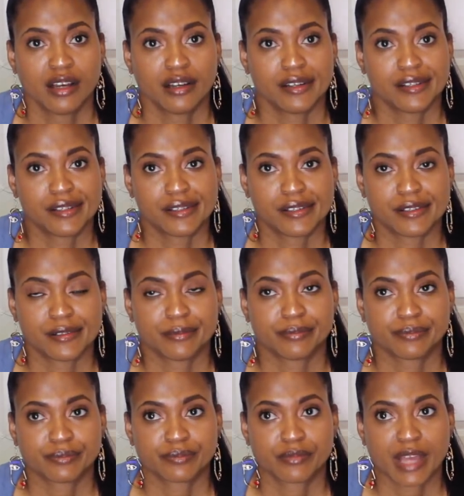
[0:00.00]

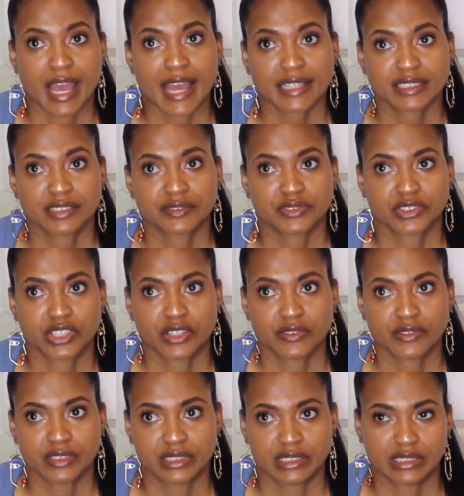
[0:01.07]
Acts of
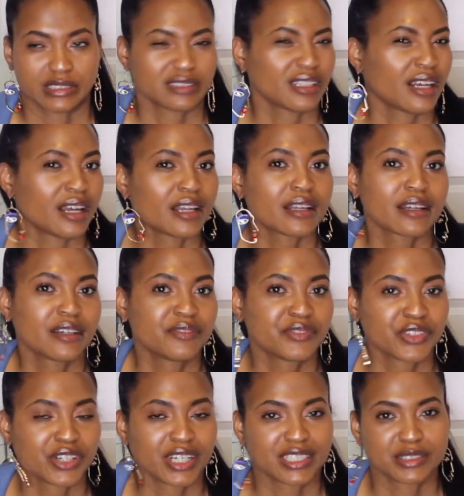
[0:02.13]
service is like if
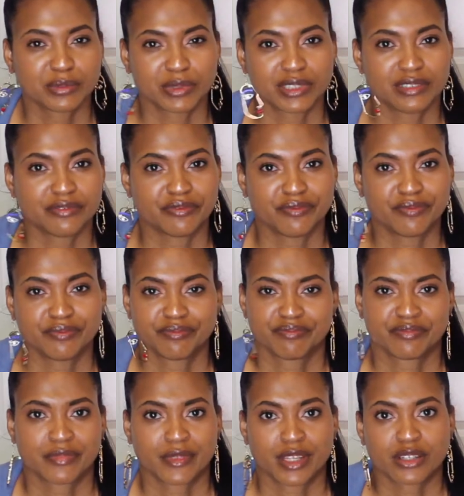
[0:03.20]
your husband
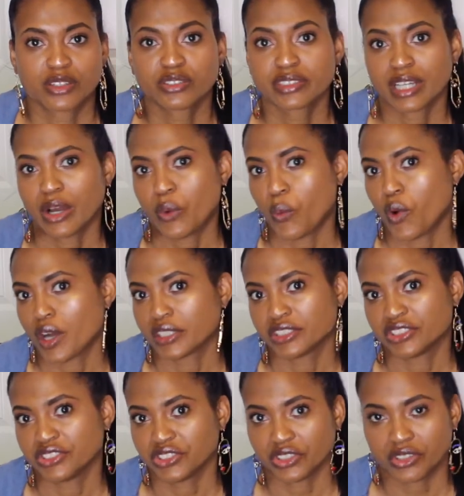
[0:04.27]
goes out and
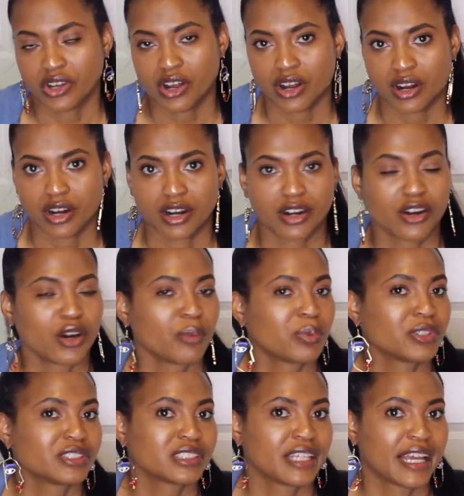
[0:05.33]
washes your car or
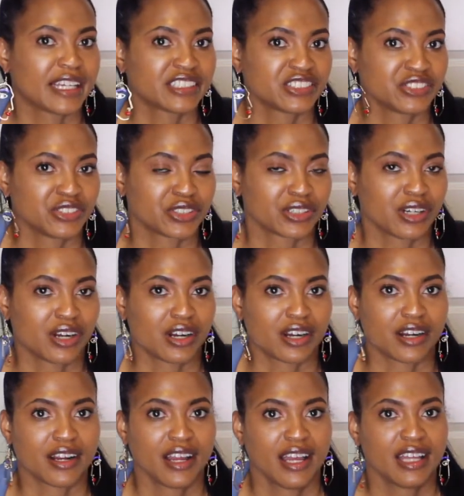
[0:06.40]
puts gas in your
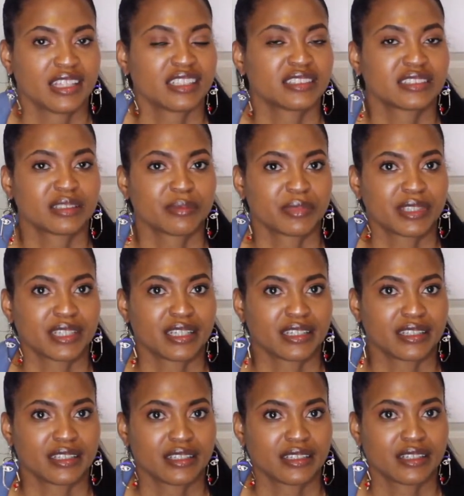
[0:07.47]
car, that's
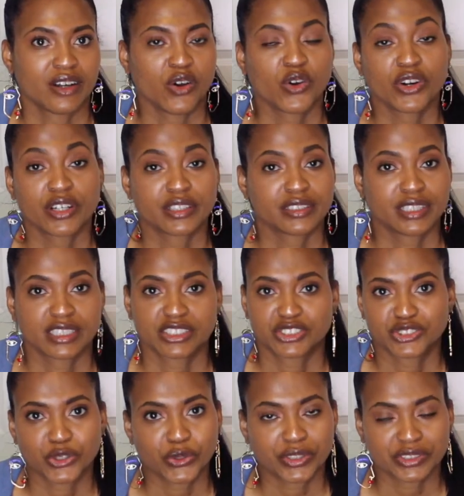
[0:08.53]
something, or does
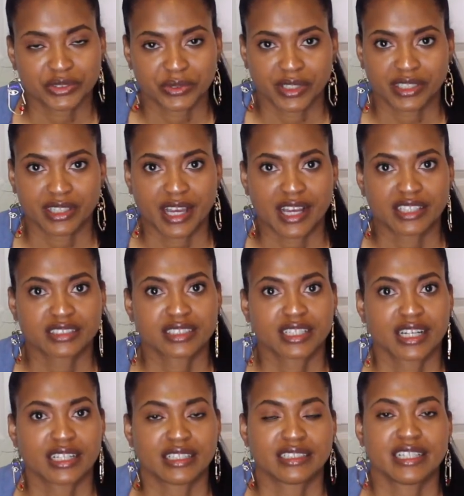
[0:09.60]
chores around the house to
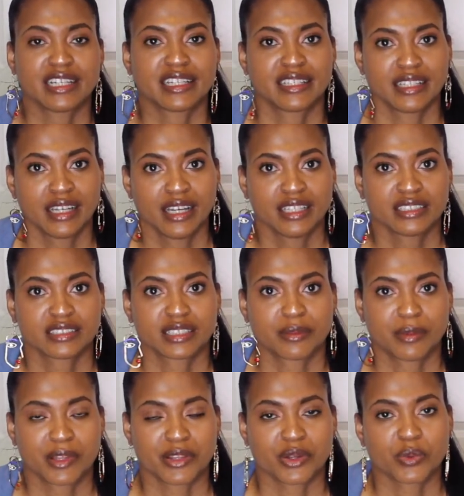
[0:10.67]
kind of take
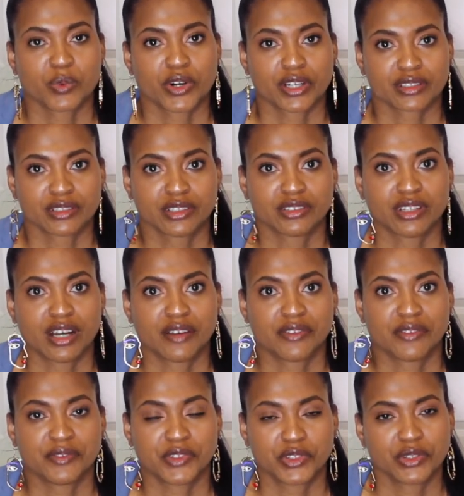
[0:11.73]
some of the workload off
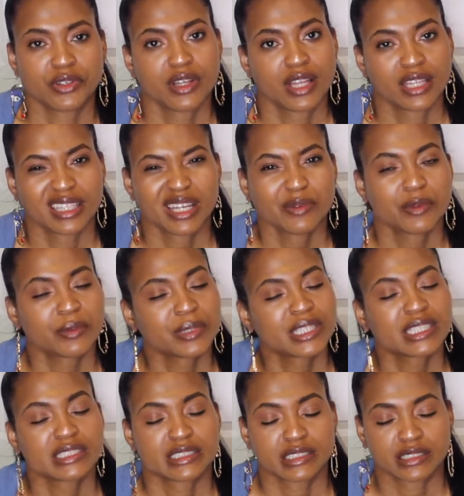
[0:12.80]
of you. That would be
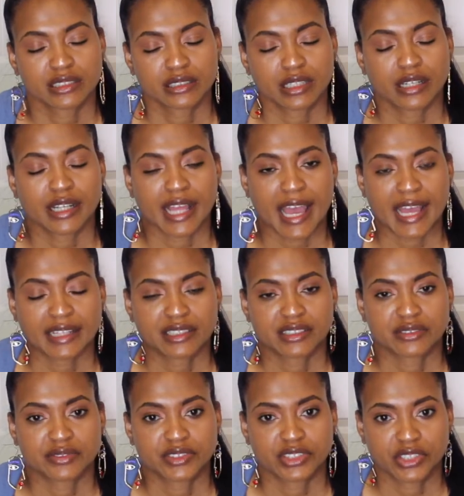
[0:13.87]
considered an act
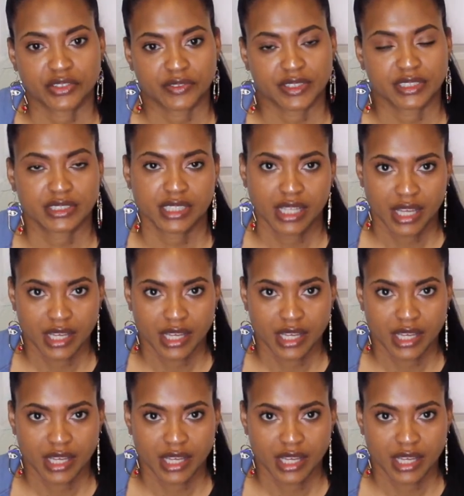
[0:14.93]
of service.